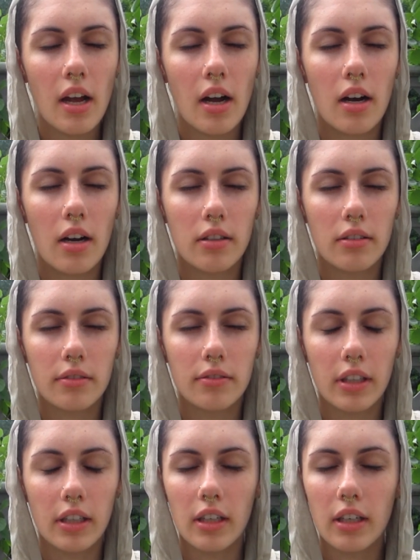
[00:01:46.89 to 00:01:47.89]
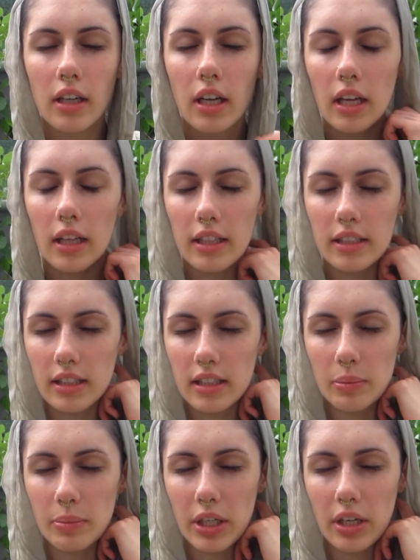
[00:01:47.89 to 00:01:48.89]
of this
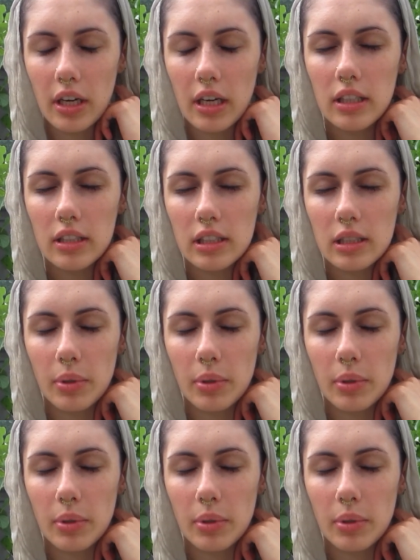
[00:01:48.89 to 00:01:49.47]
experience,